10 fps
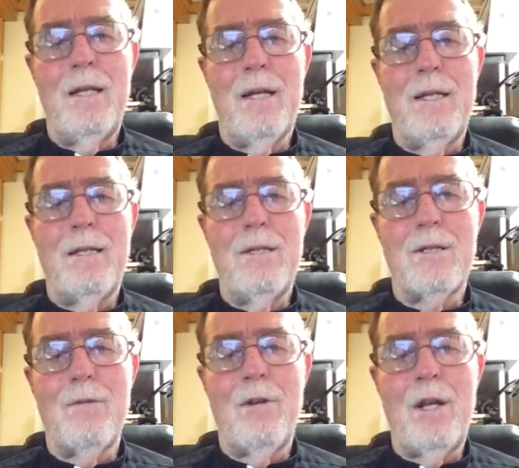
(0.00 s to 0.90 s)
in
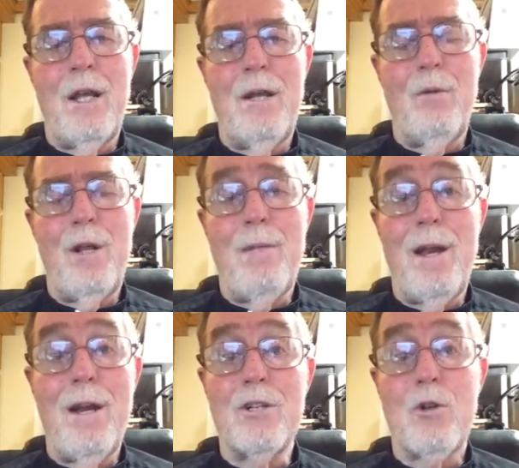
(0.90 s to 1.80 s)
1978 when he
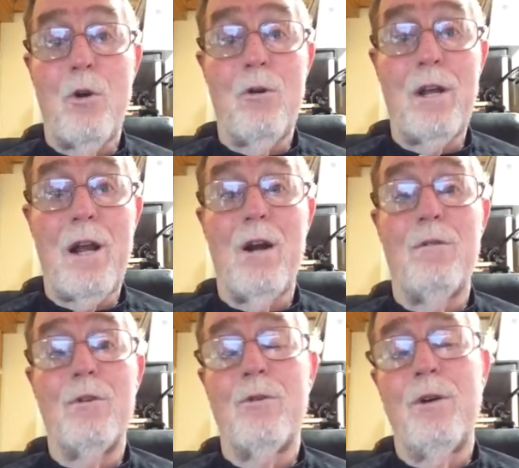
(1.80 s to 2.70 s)
made it his Cardinal
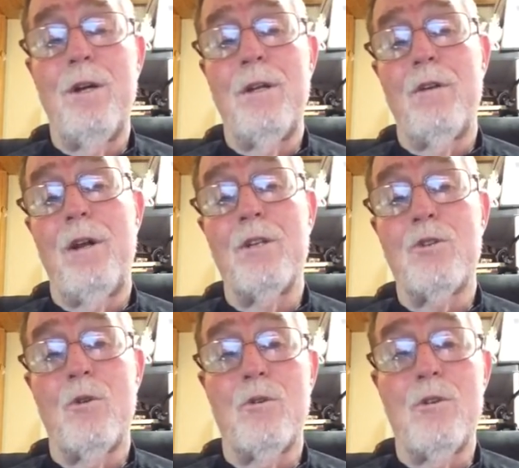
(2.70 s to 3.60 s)
Carol Vittoria, the great
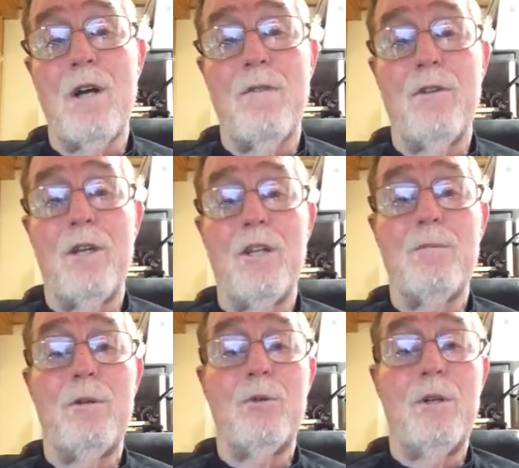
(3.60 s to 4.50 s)
historical
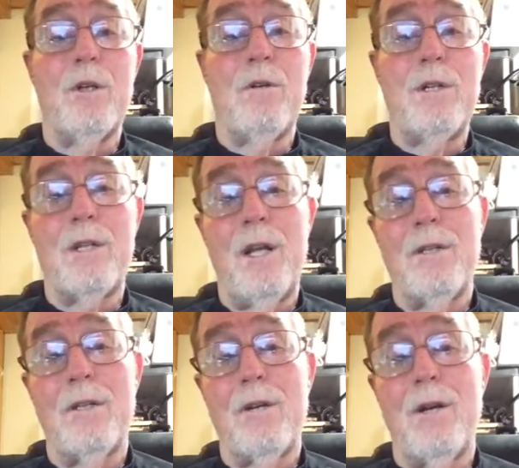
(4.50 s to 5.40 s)
confrontation between the Christ, the
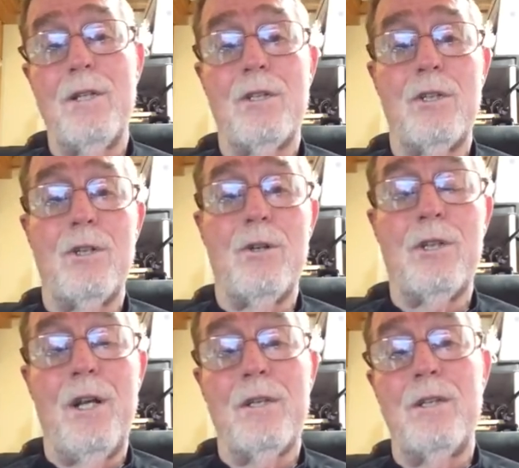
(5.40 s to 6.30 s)
Antichrist, the
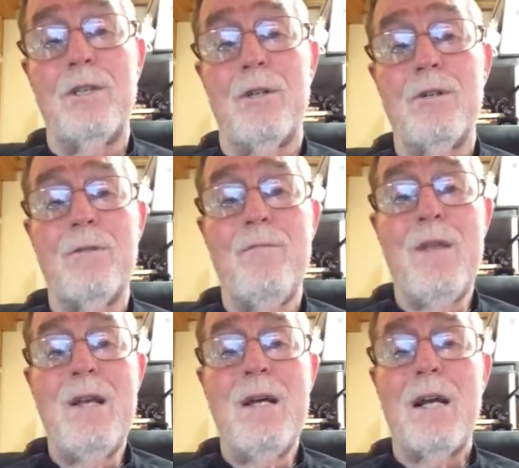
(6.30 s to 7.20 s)
Church, the Antichurch,
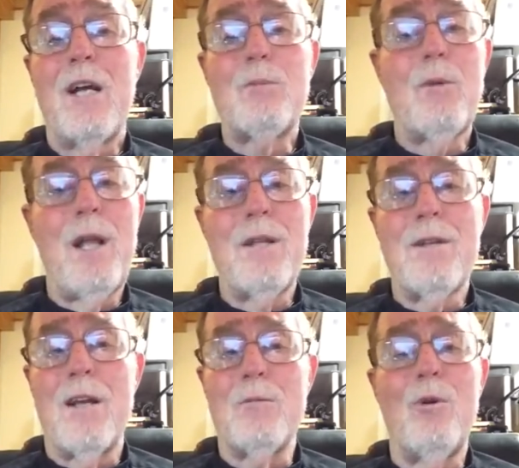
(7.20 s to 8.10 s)
Gospel, the
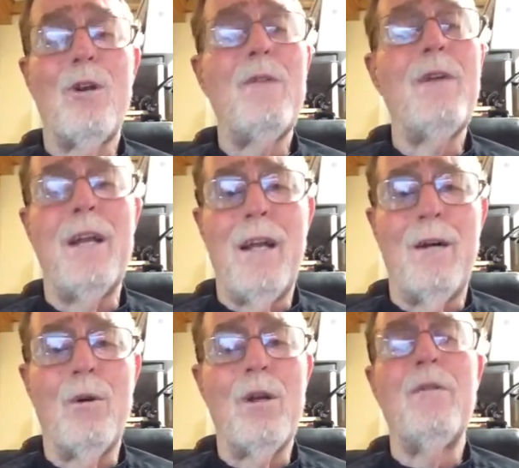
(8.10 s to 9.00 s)
Antichrist. We're living it
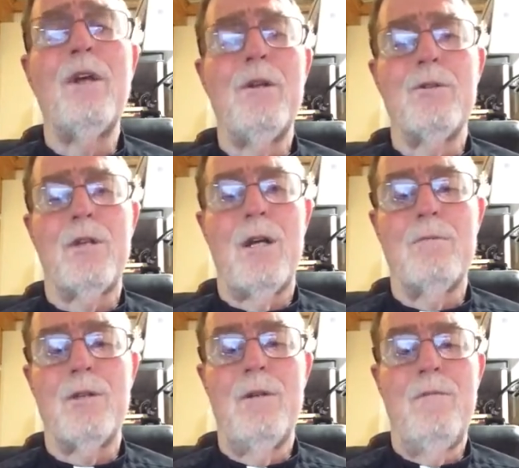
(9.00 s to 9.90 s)
now. We're living in those
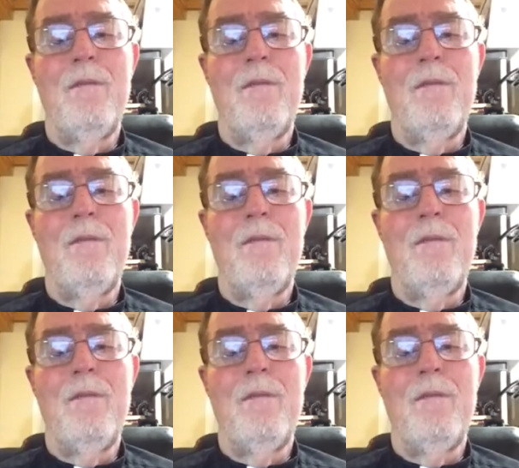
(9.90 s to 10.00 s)
times.